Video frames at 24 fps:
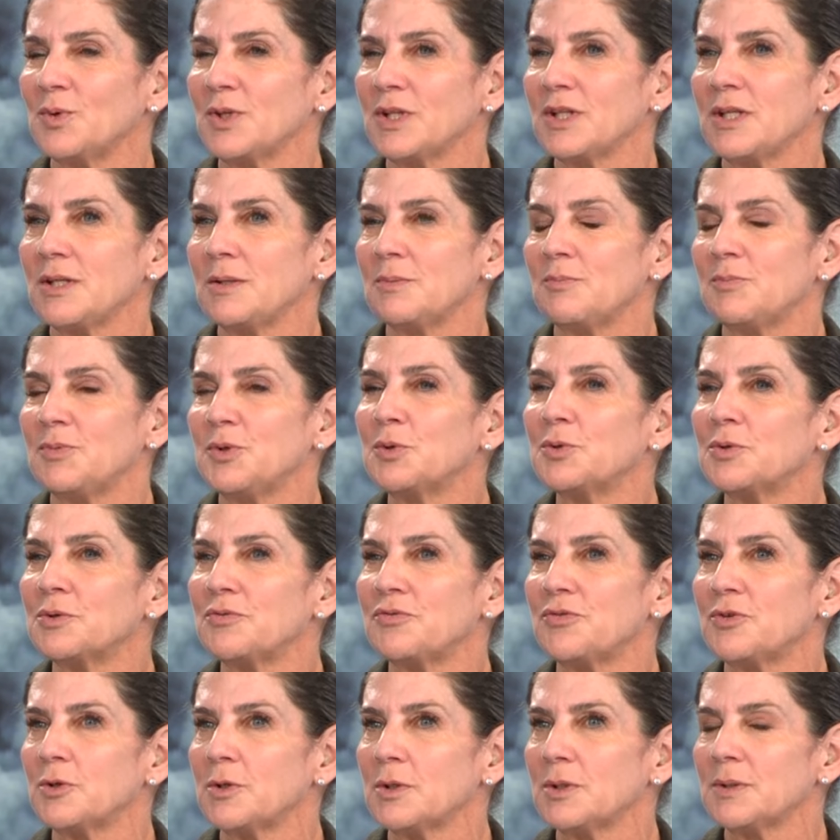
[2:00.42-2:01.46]
really
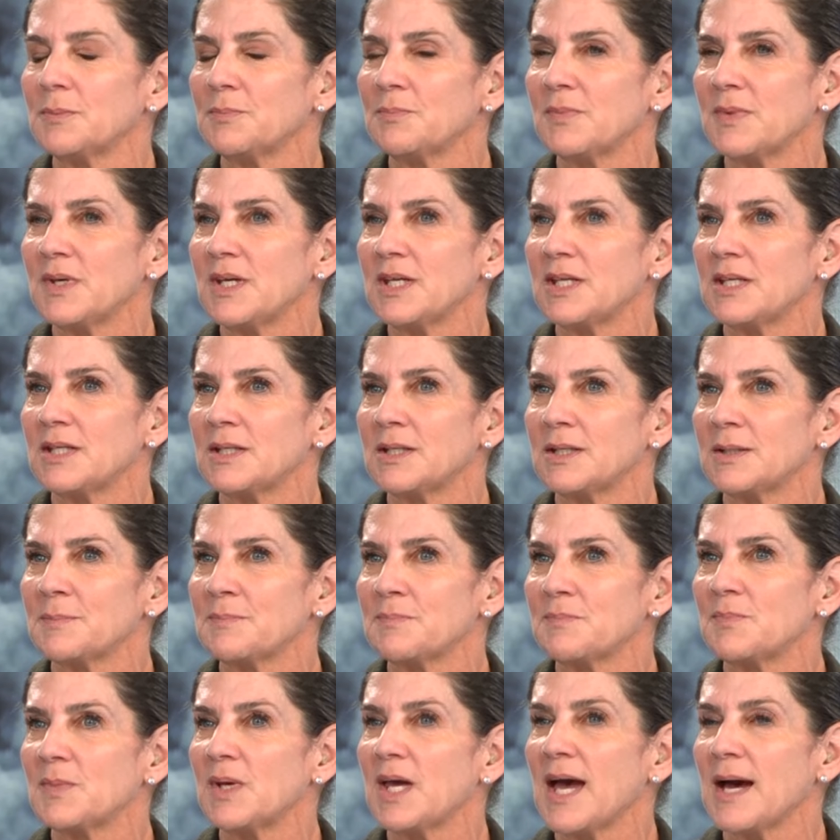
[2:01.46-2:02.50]
beautiful.
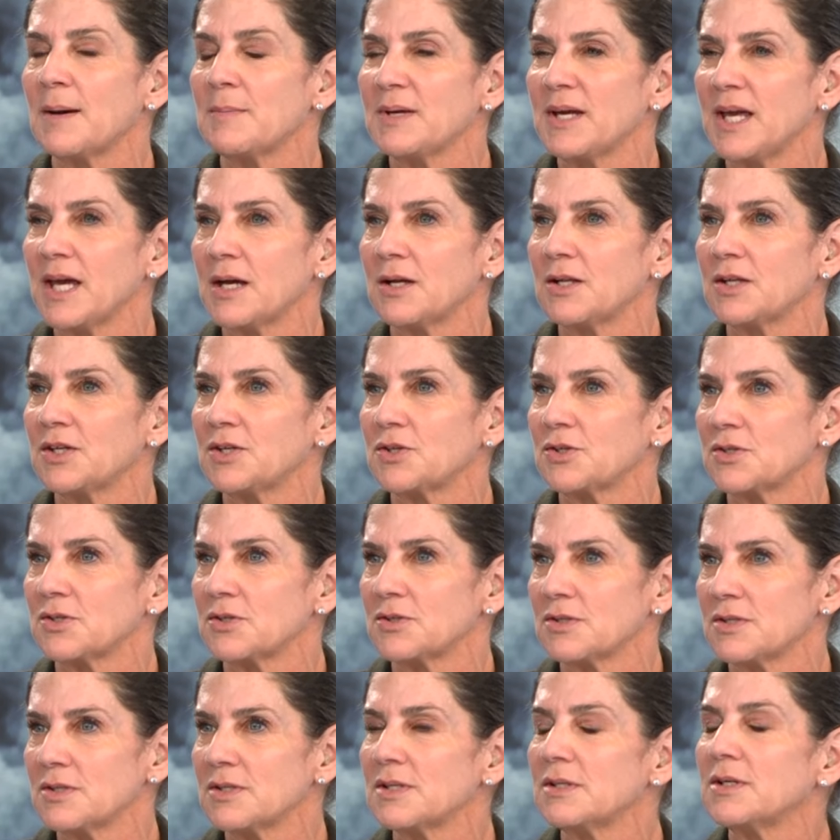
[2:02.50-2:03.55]
Um, Abigail and
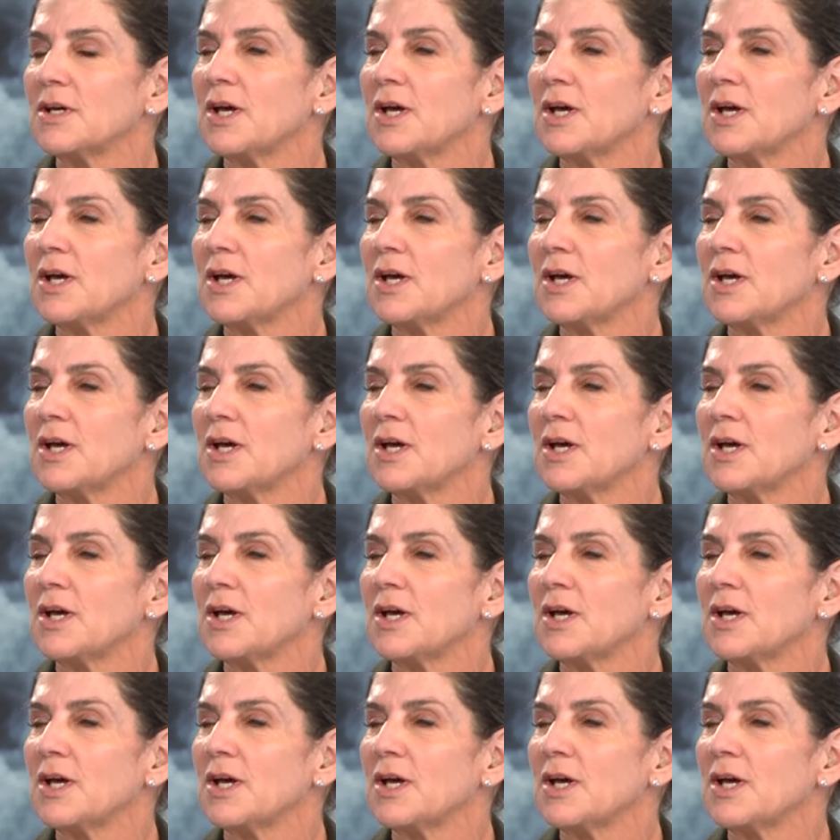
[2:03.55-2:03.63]
her